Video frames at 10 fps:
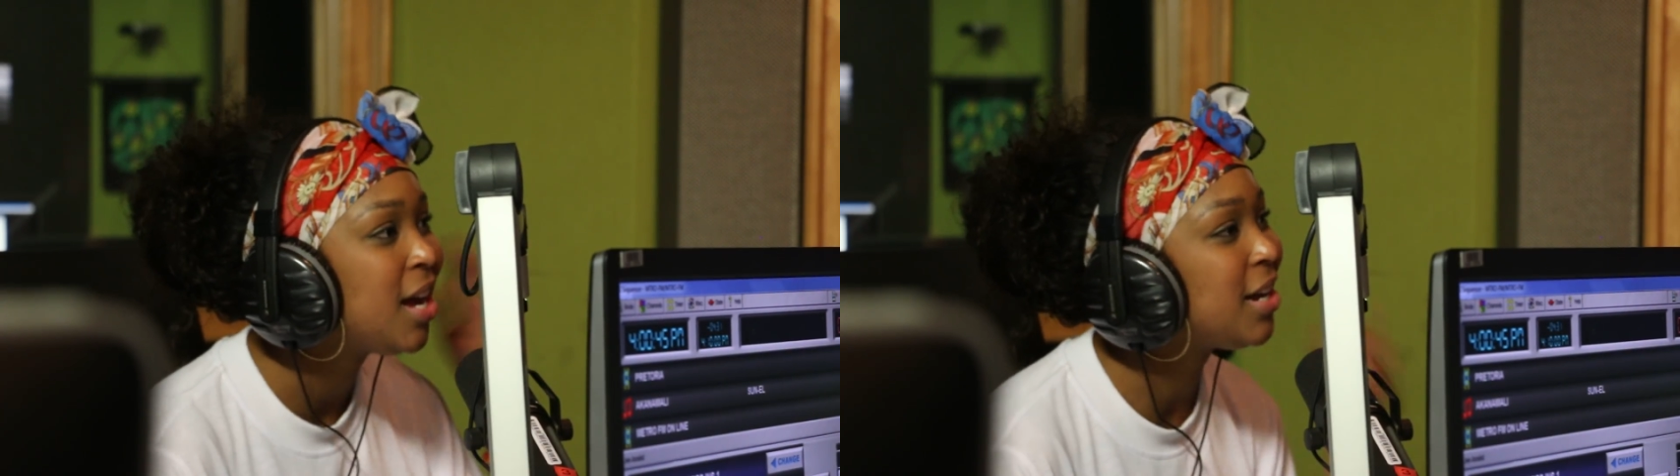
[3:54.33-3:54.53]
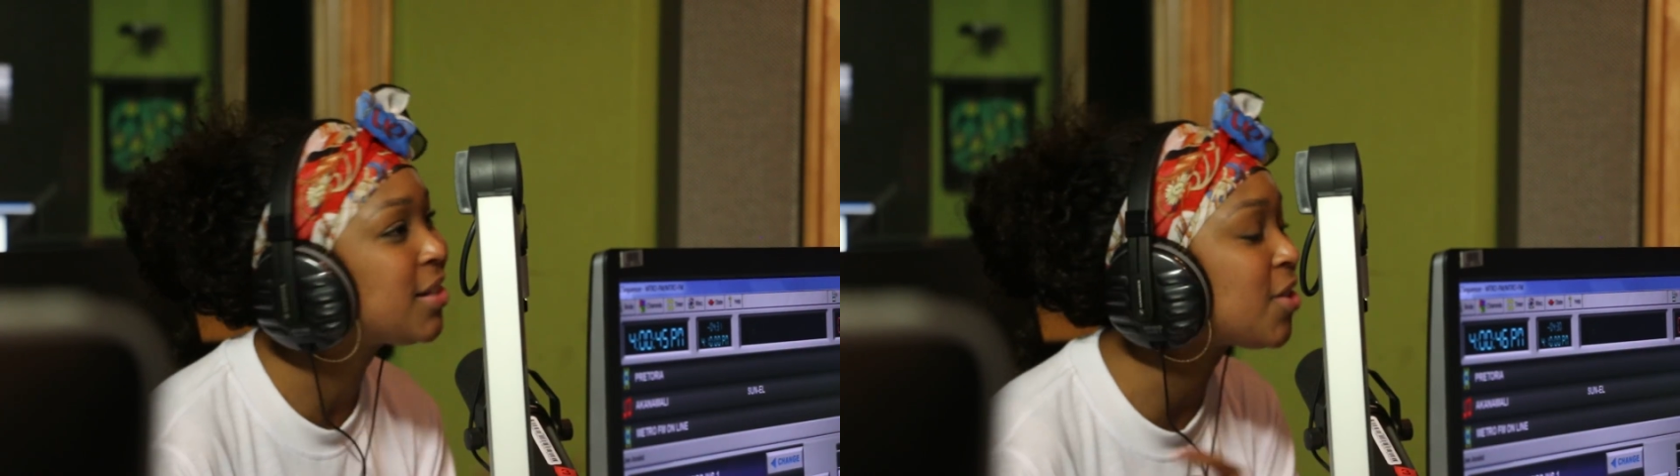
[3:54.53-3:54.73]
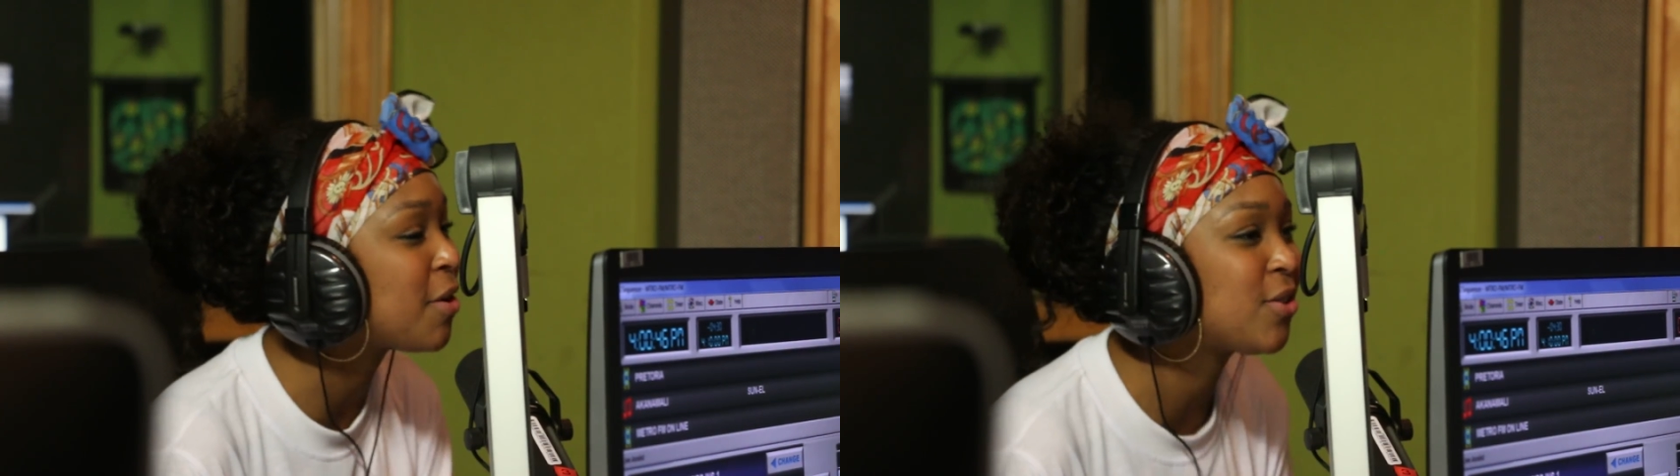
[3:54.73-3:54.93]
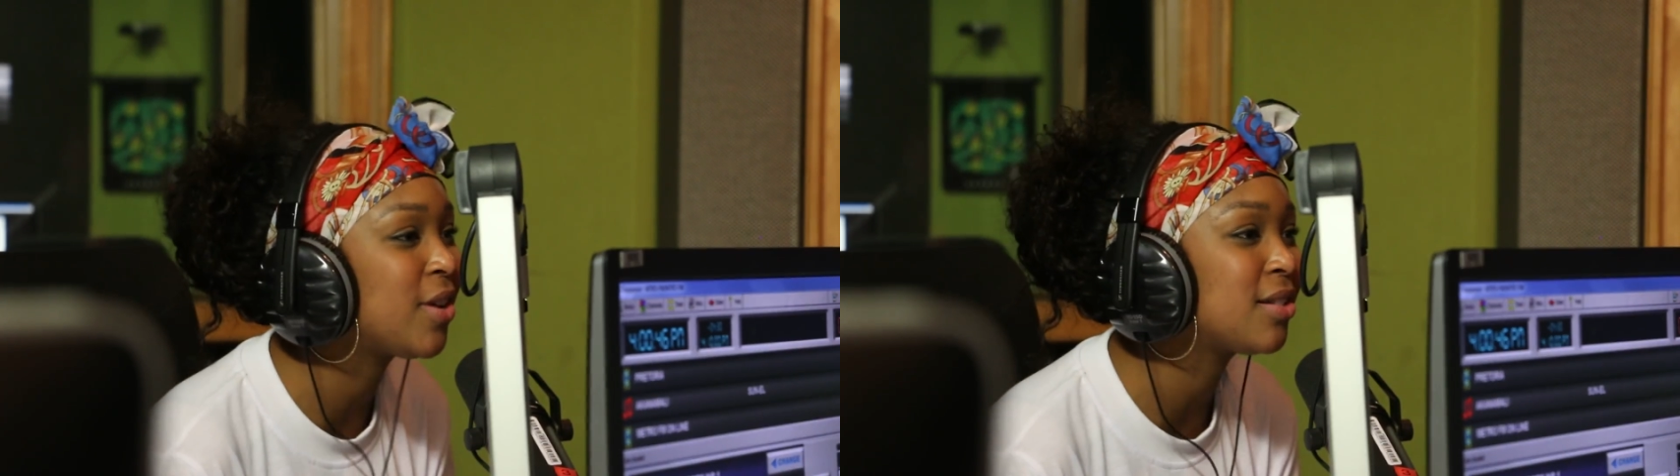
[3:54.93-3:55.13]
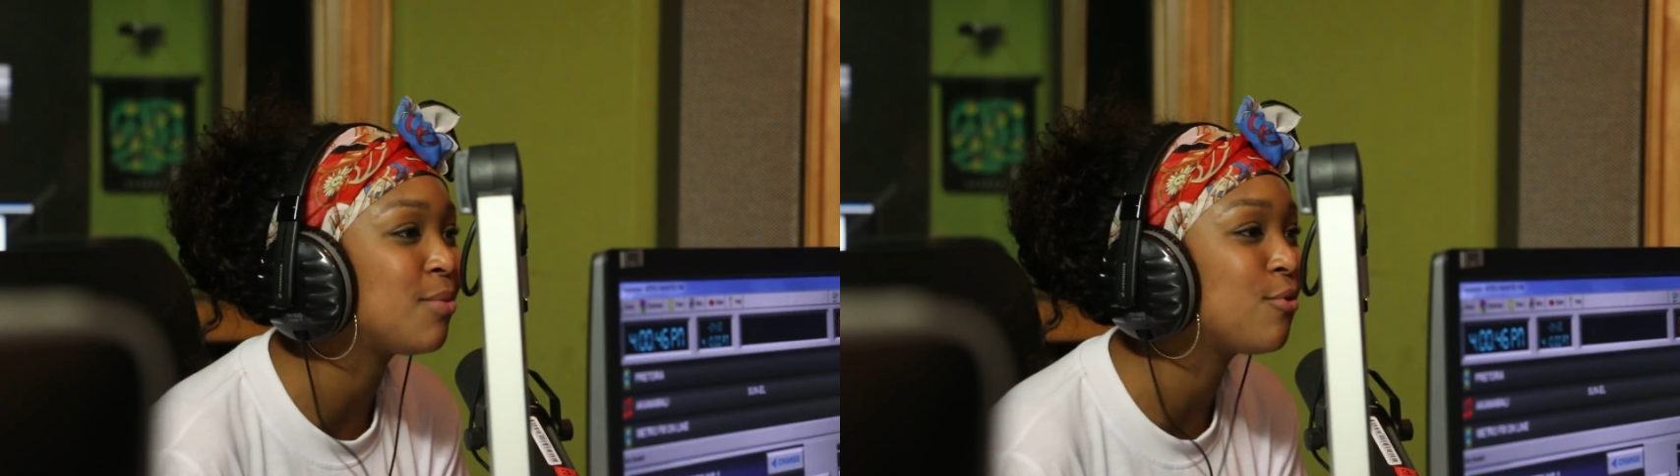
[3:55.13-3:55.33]
let's start
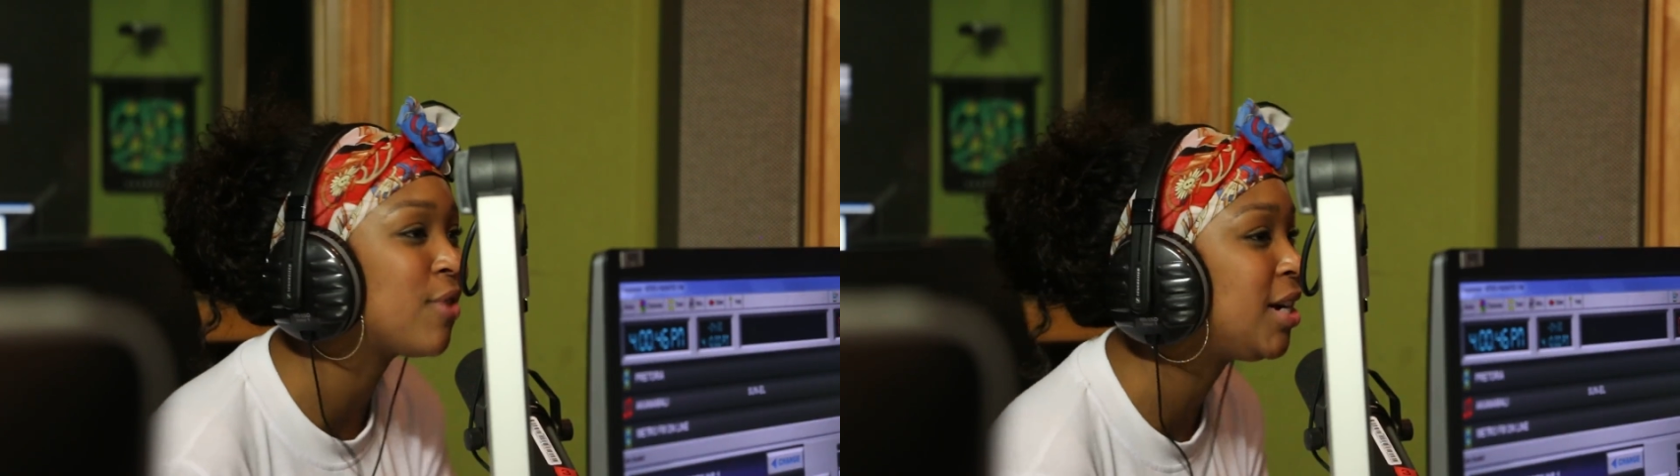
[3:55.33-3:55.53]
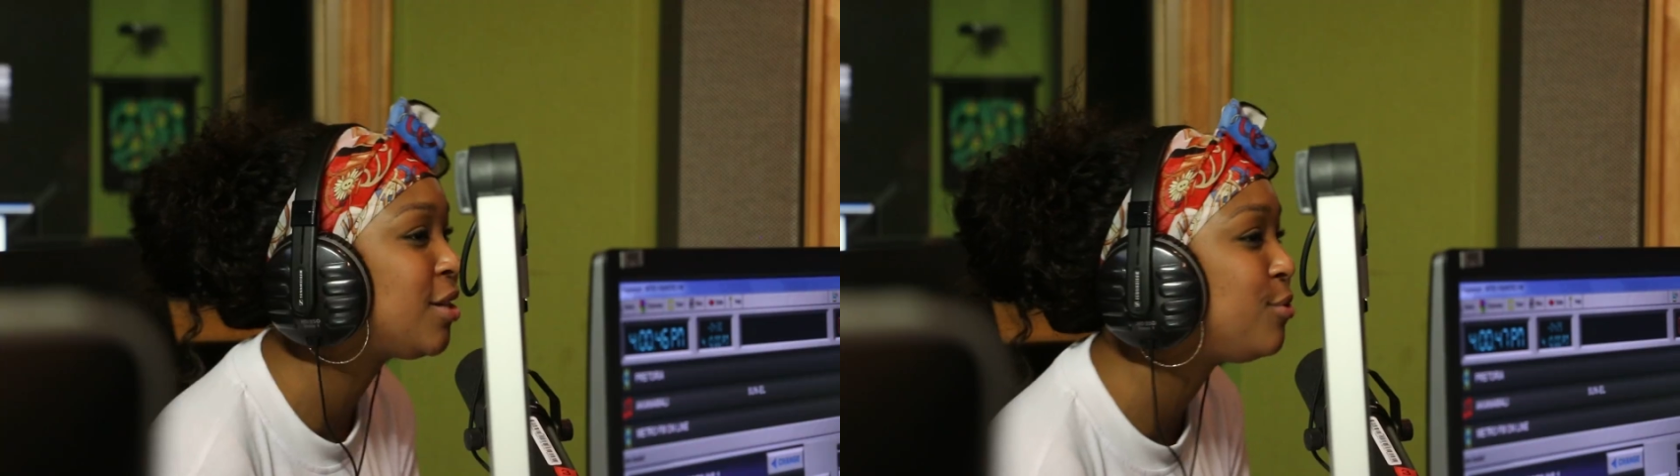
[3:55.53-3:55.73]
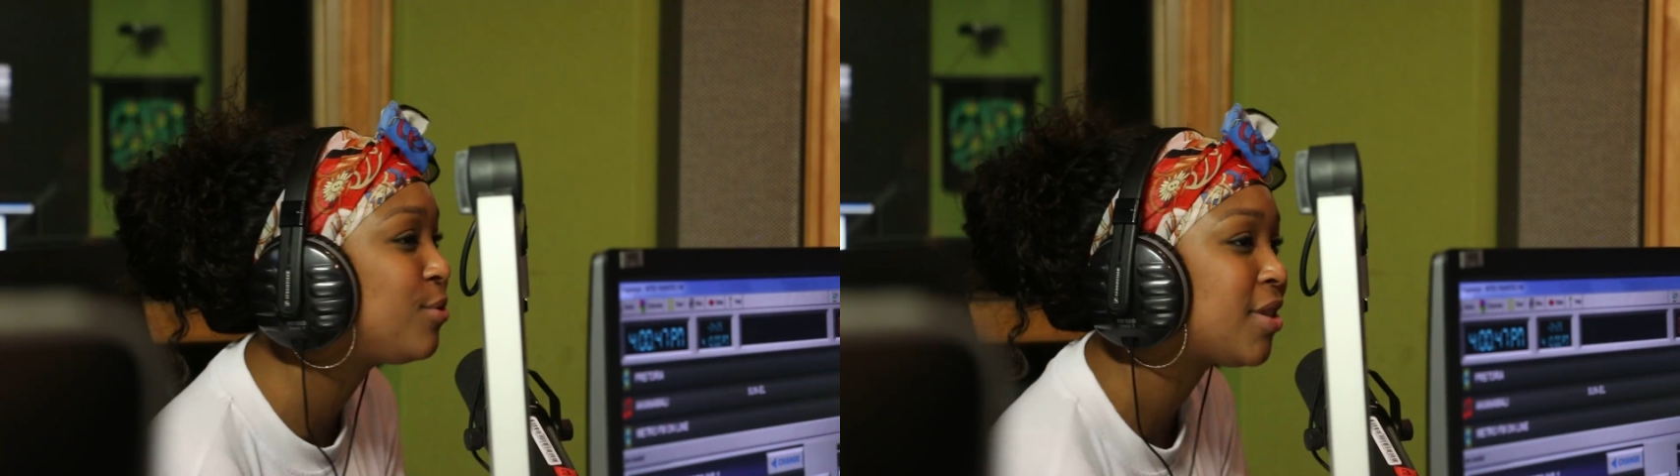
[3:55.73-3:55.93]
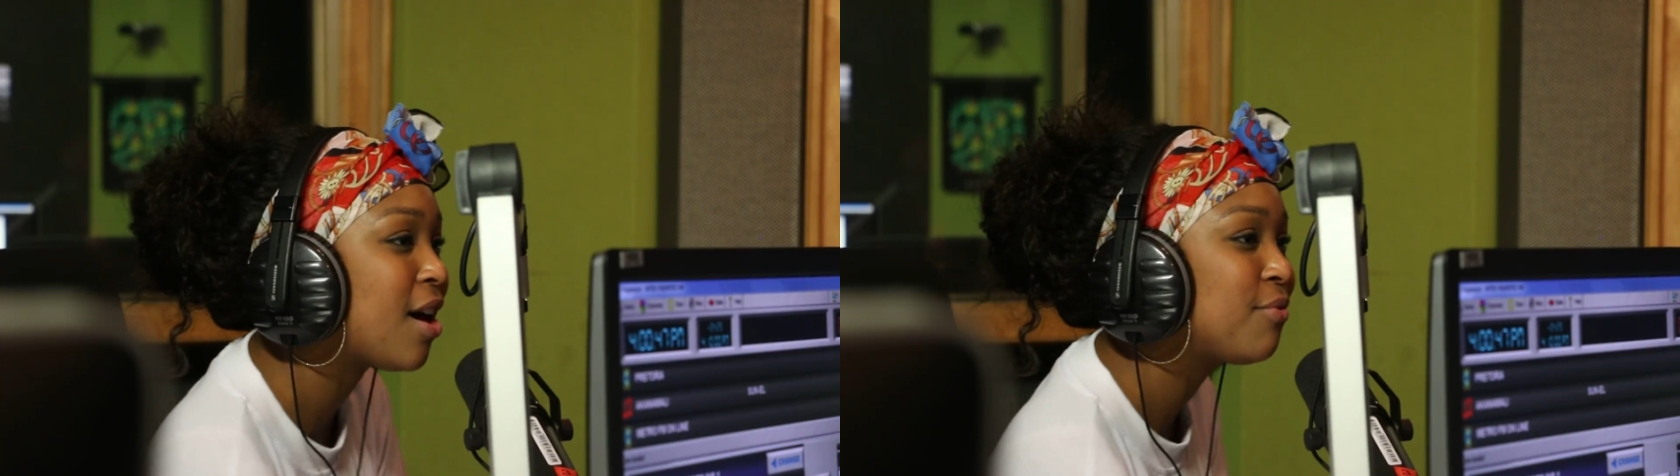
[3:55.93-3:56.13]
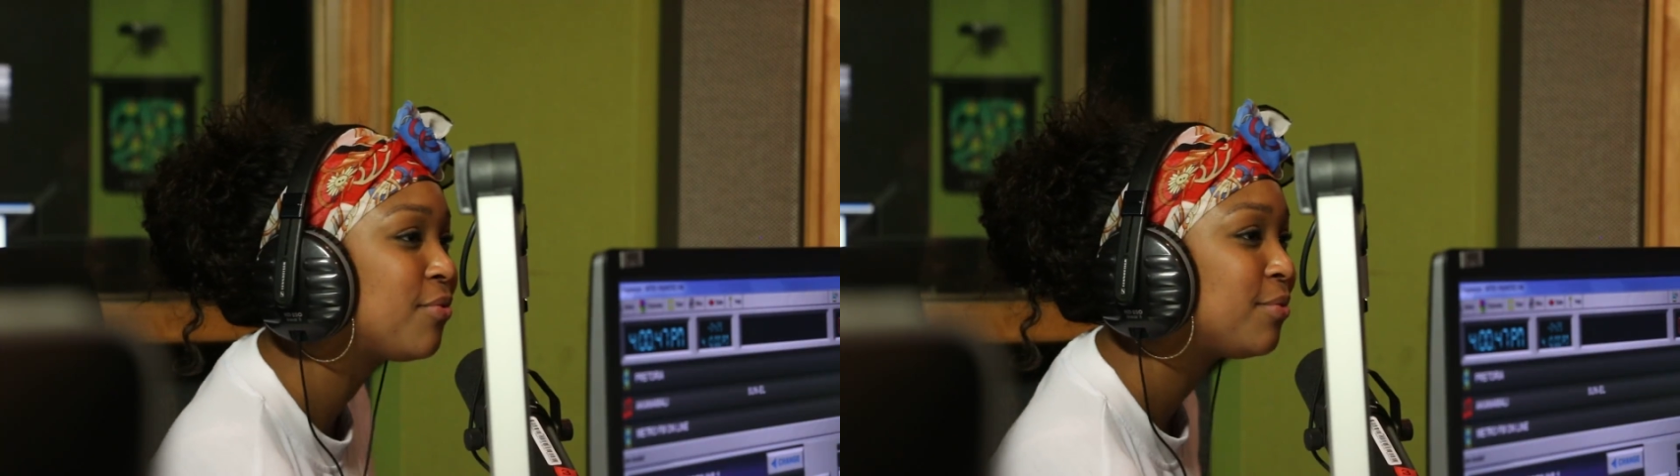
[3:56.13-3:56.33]
doing some really cool
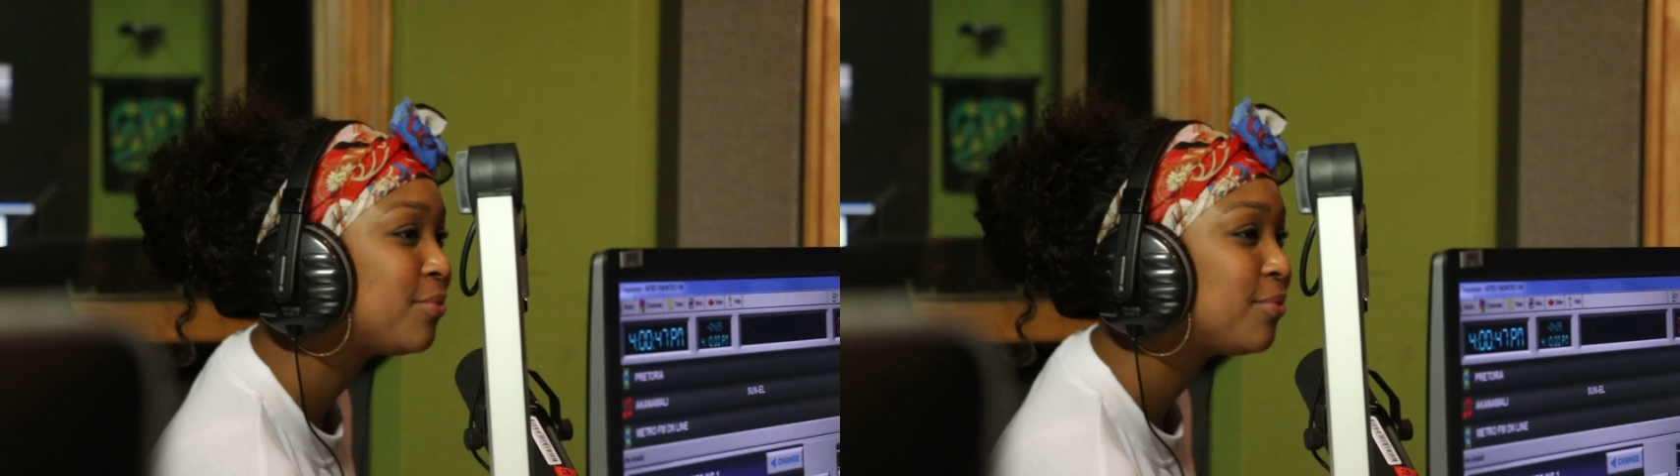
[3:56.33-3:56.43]
stuff.